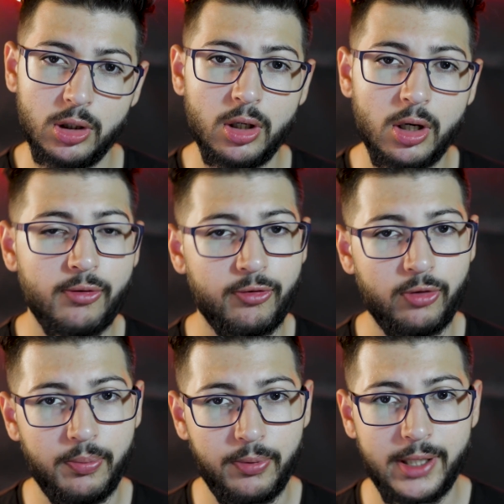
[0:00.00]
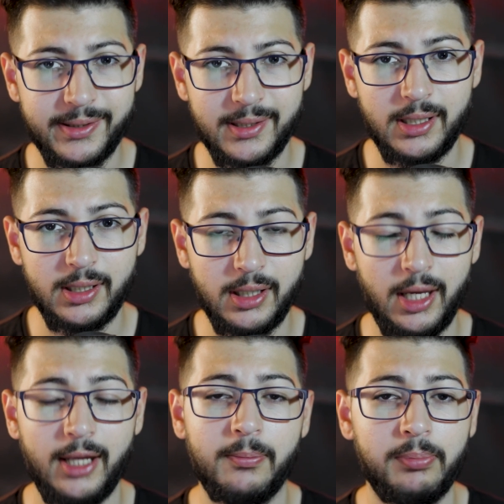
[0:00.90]
good enough for printing
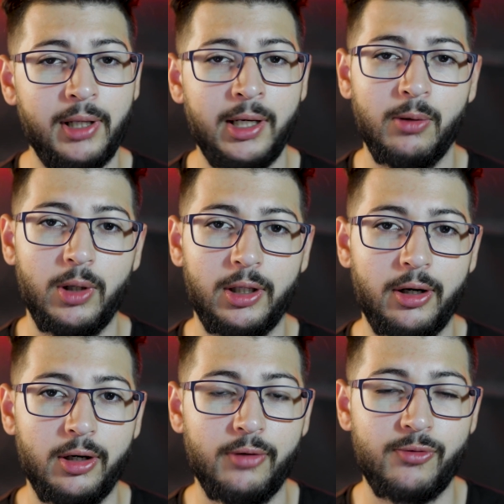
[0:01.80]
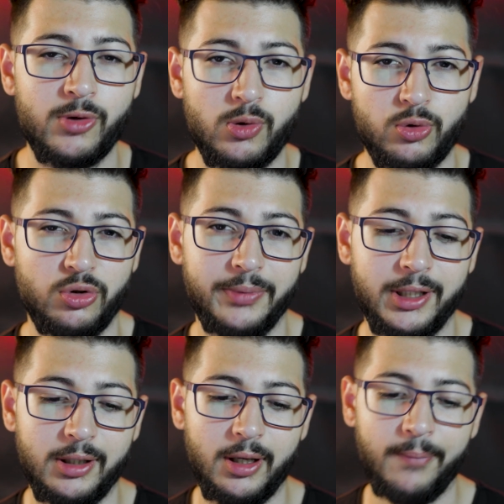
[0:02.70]
and plenty well good enough for social
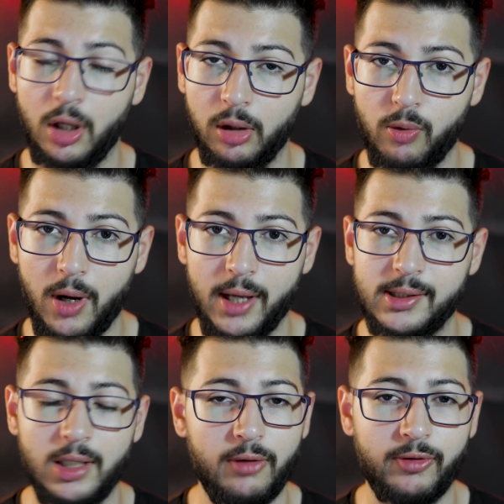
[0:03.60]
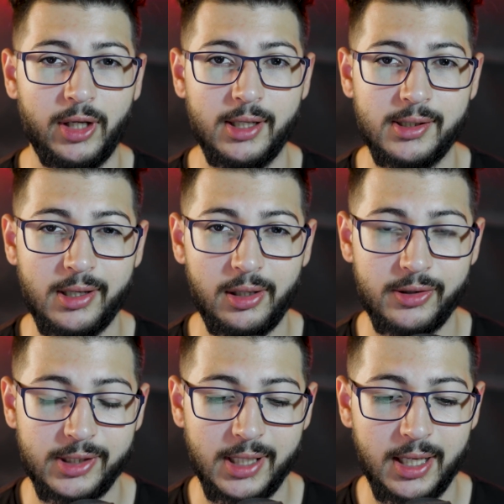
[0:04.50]
media. Color-wise, I love Canon's
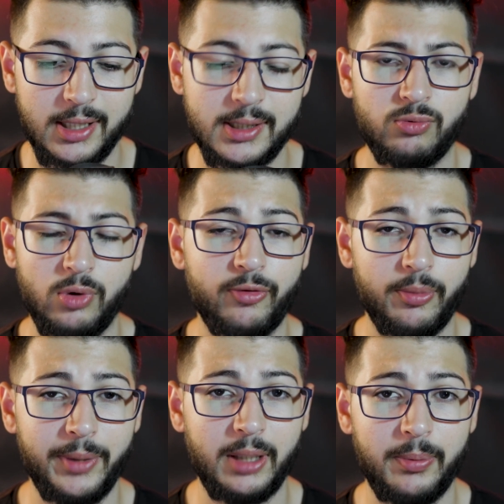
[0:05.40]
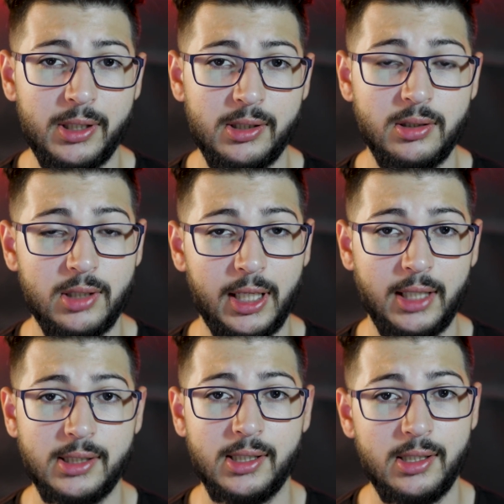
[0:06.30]
color science. 24 megapixels, like
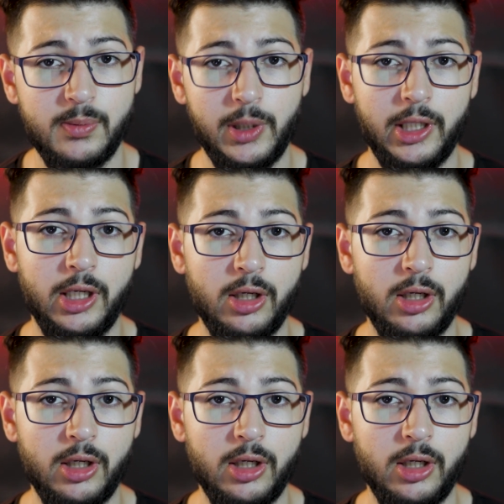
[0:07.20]
I said, is plenty